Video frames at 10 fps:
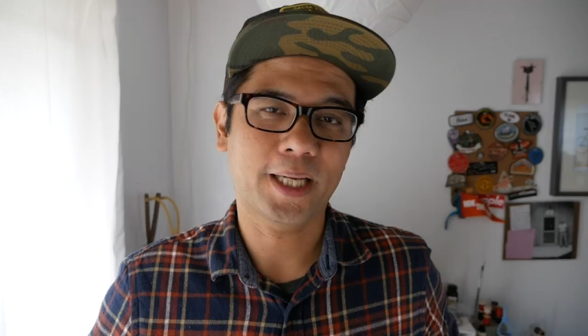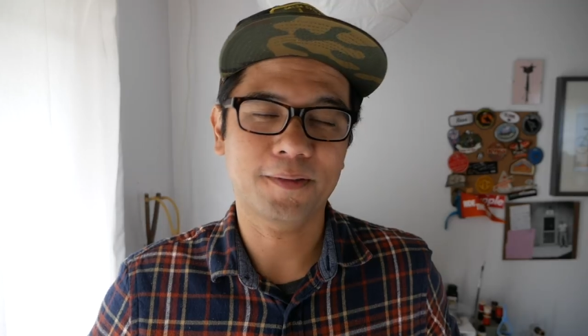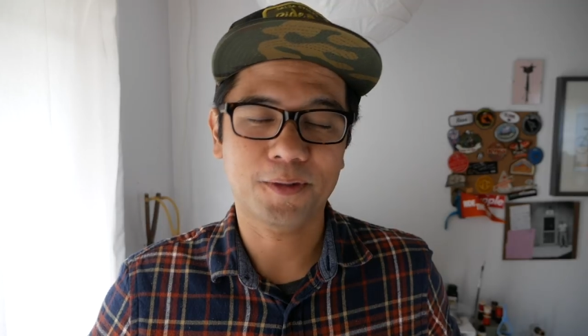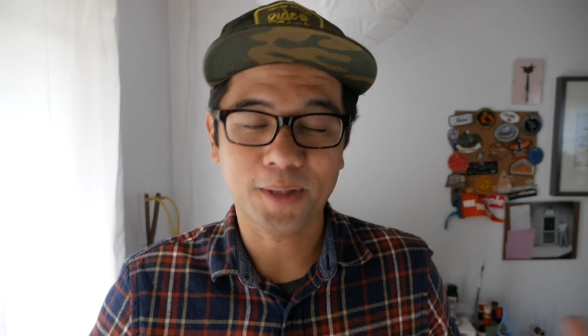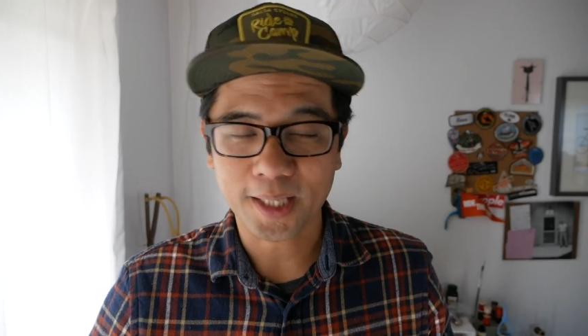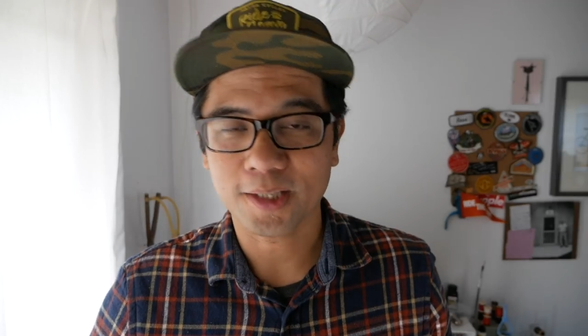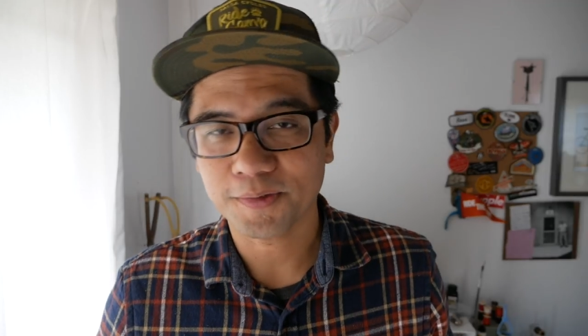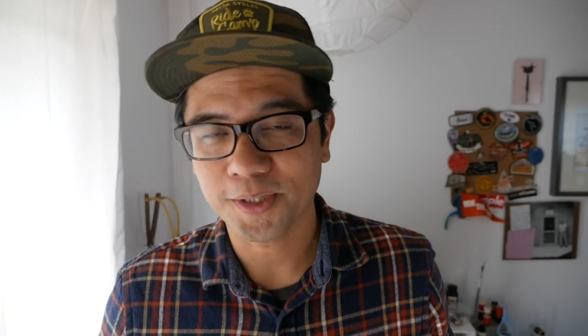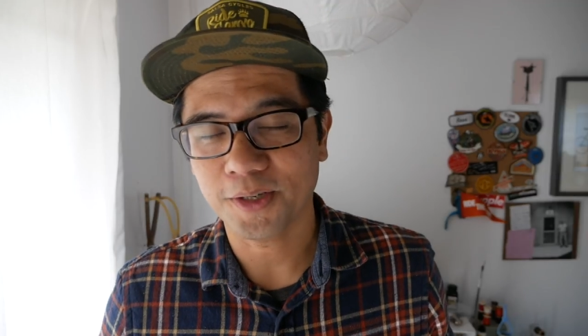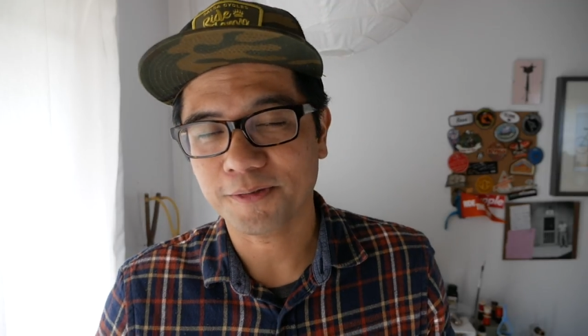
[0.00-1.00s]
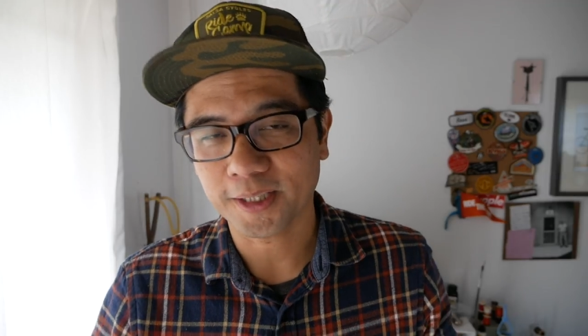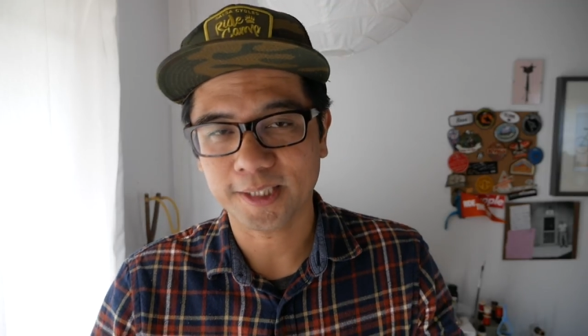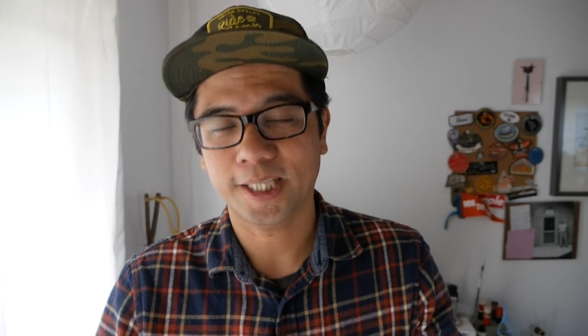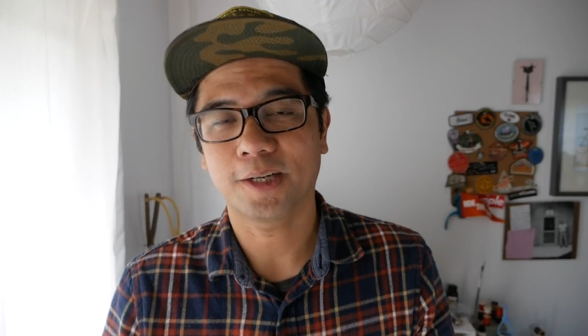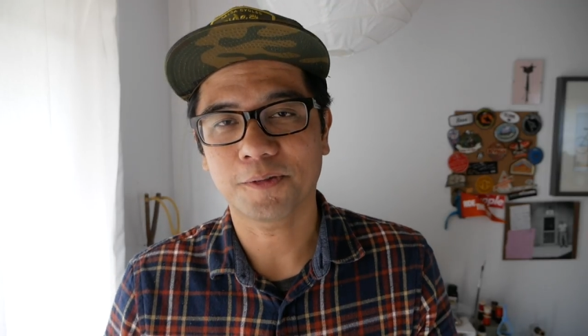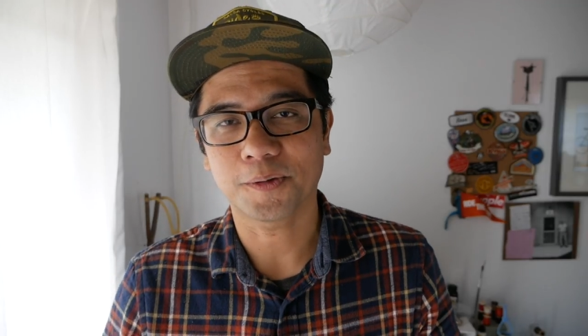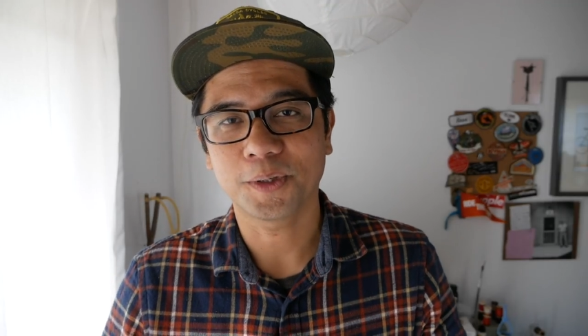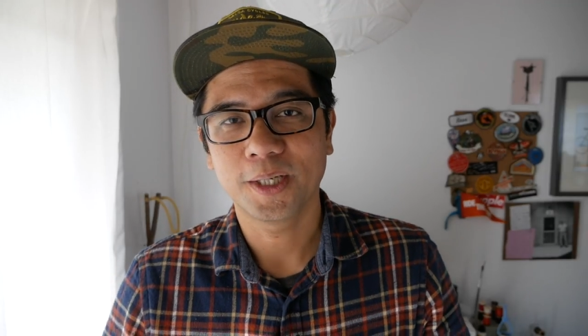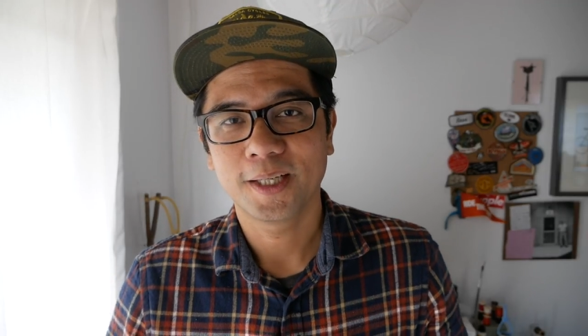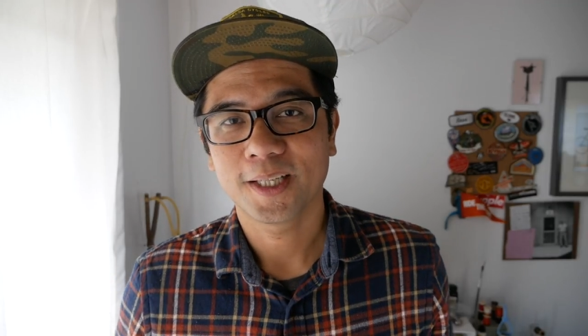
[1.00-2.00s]
And if you like this video, found that
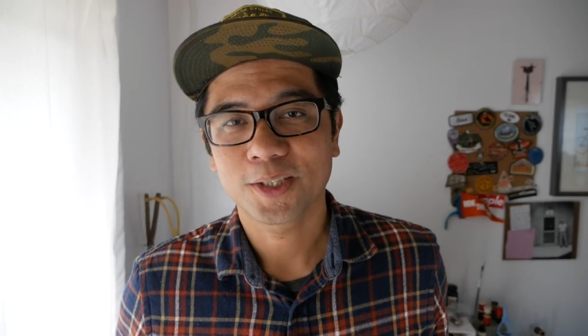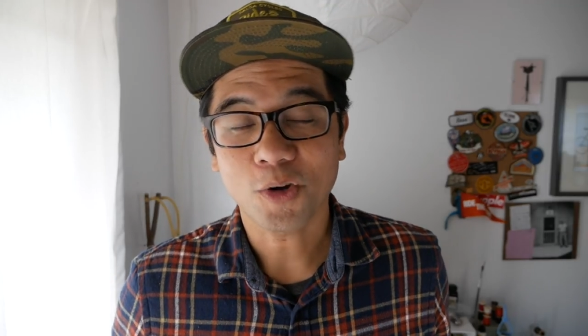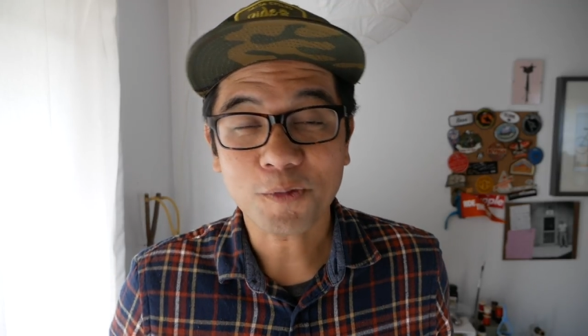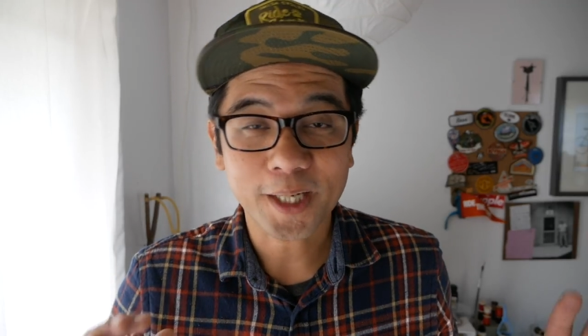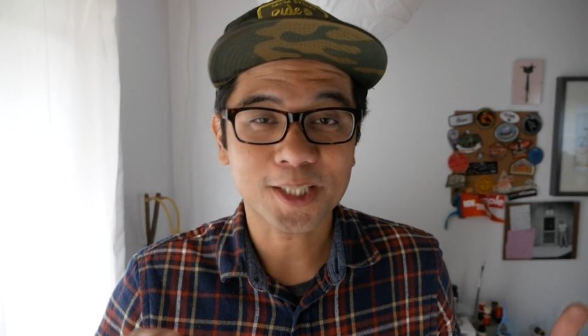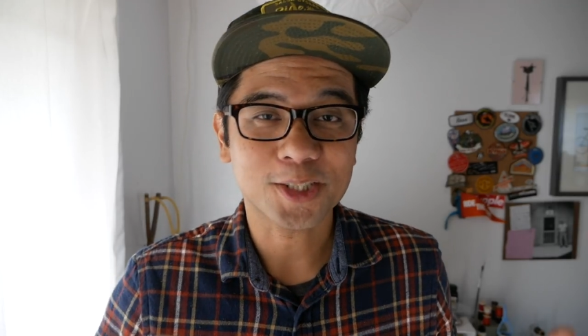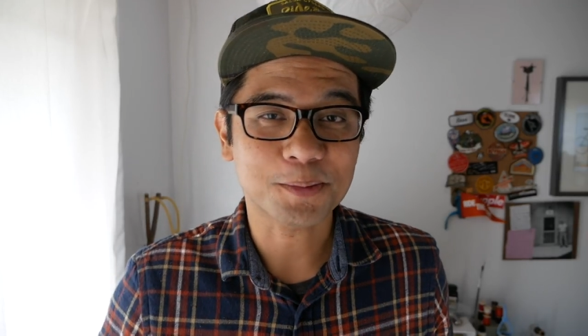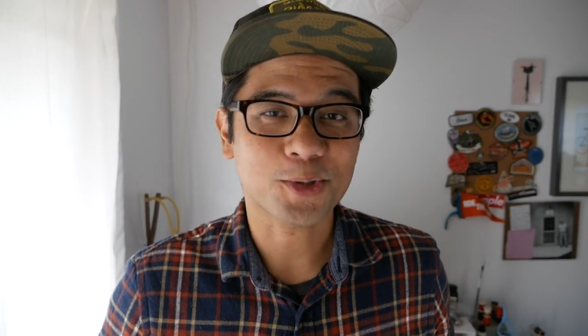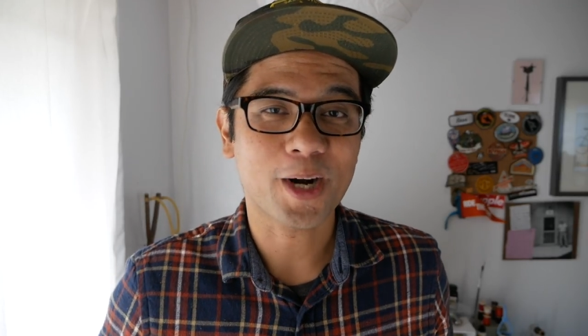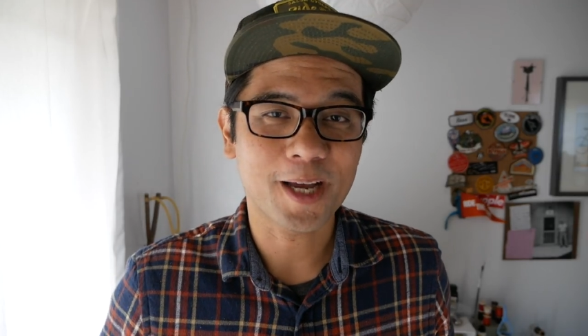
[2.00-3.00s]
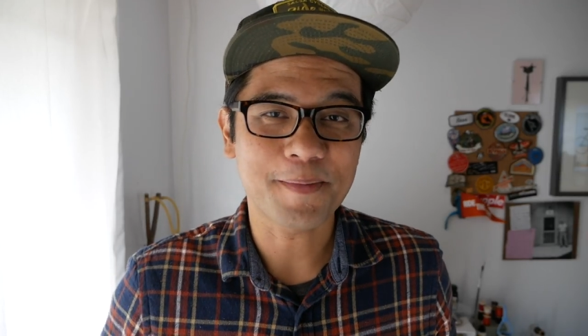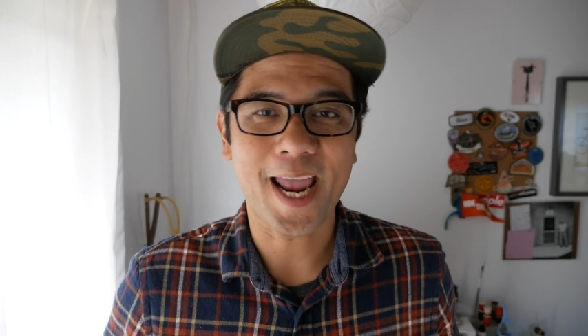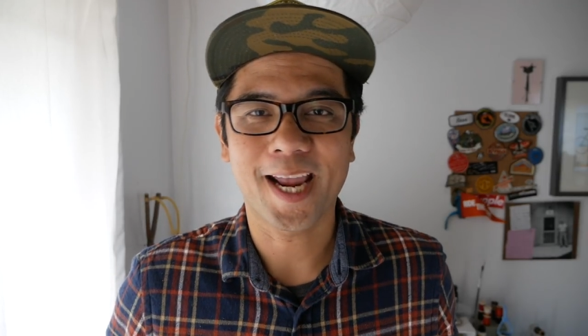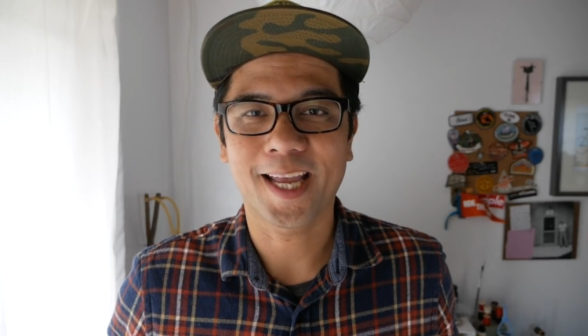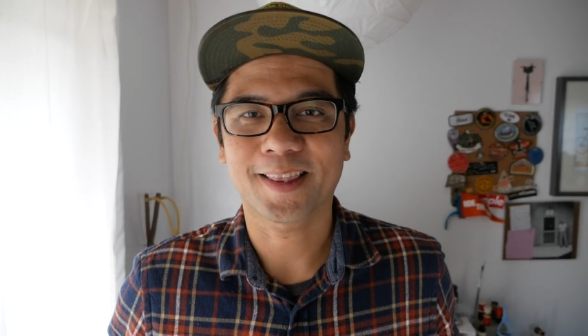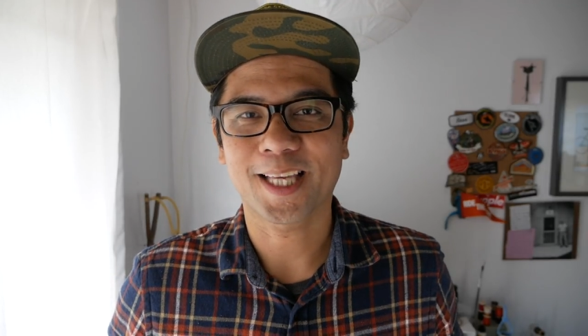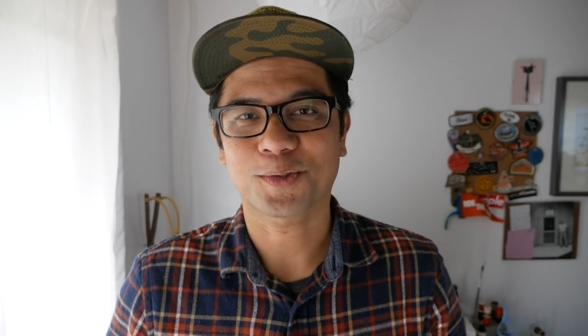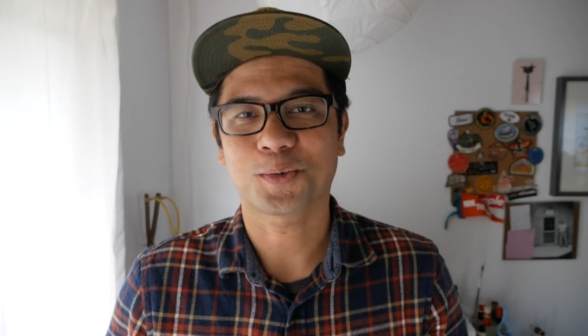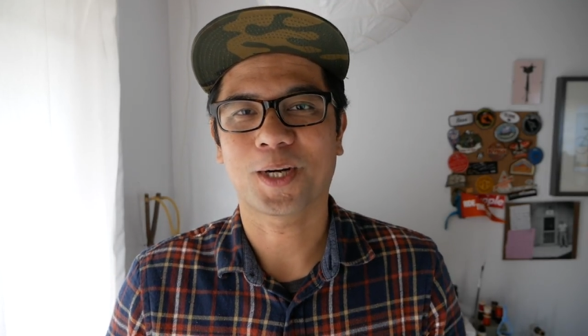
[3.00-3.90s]
helpful, don't forget to subscribe and thanks for